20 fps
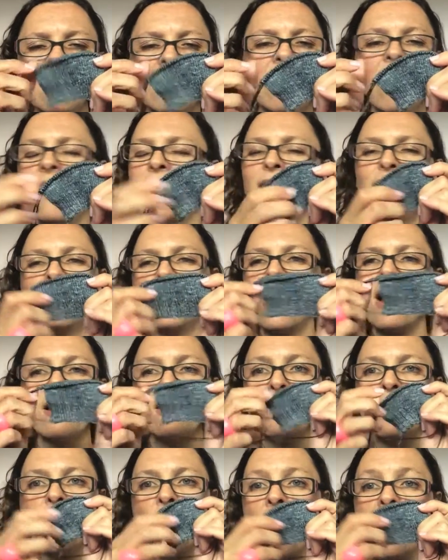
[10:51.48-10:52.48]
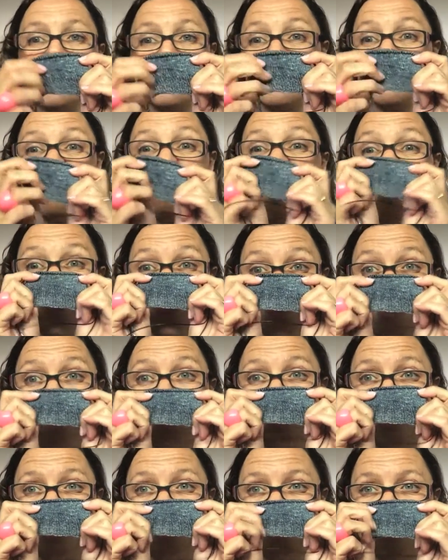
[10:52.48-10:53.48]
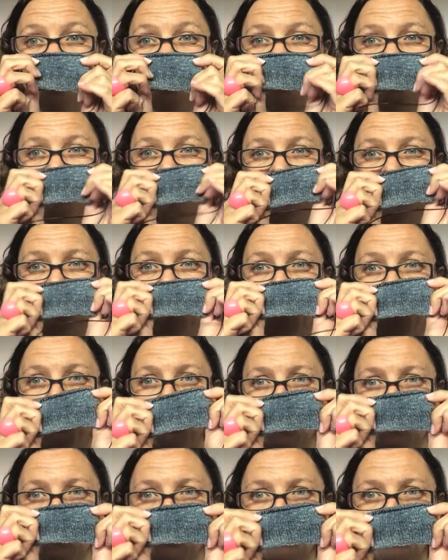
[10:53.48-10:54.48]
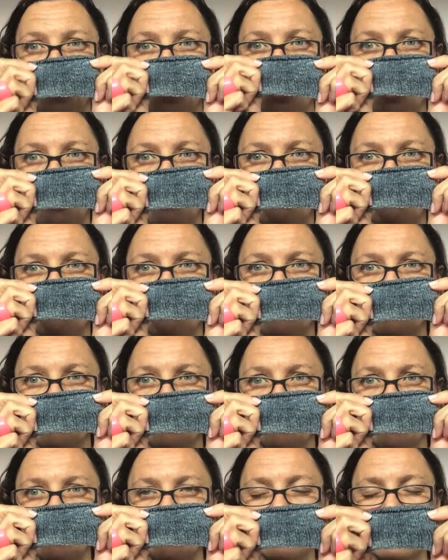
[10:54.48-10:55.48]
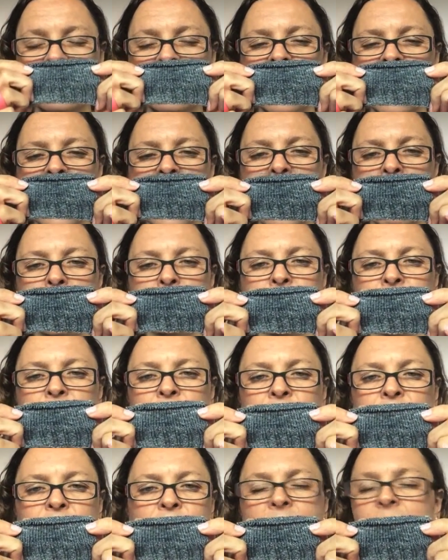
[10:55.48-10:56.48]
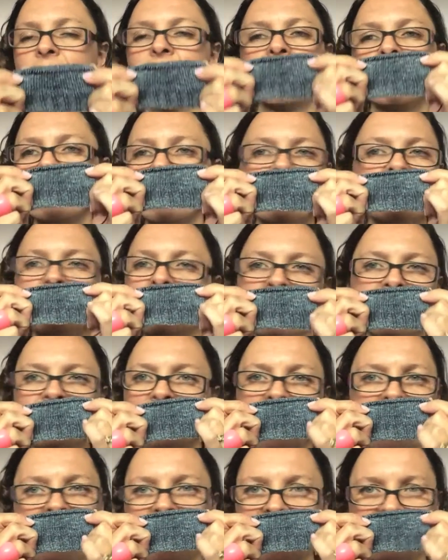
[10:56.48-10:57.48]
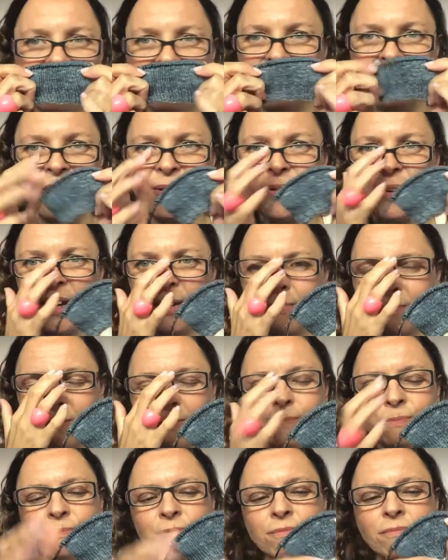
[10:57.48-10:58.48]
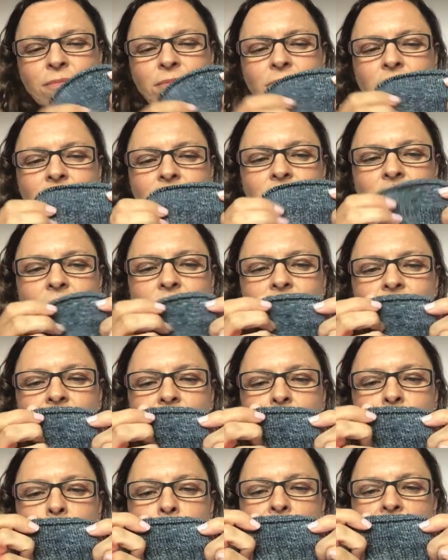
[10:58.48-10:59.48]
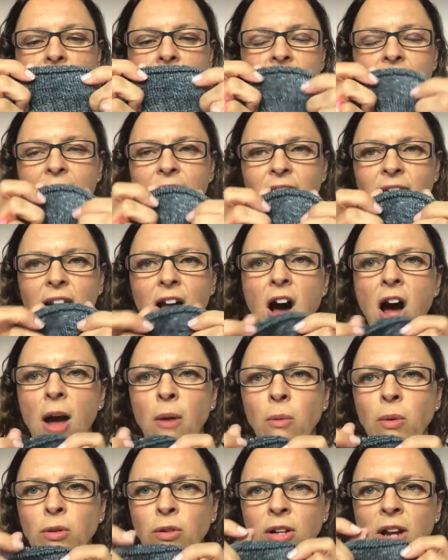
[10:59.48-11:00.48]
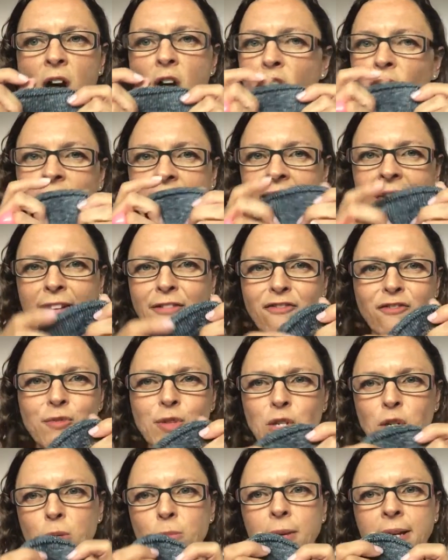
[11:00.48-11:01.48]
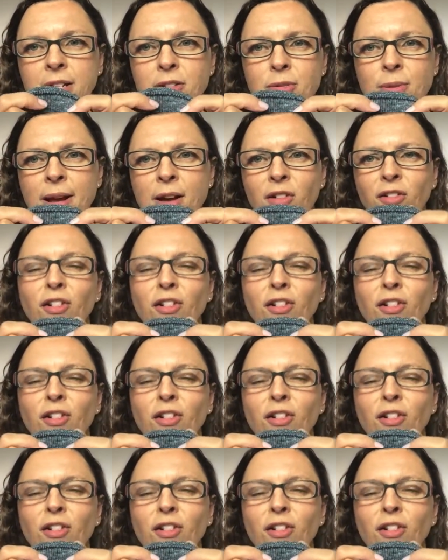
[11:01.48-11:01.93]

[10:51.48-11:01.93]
I don't know. I love this. I love this whole mottled kind of look. I can't tell you why, but I love it. I will only knit from sock blanks for now.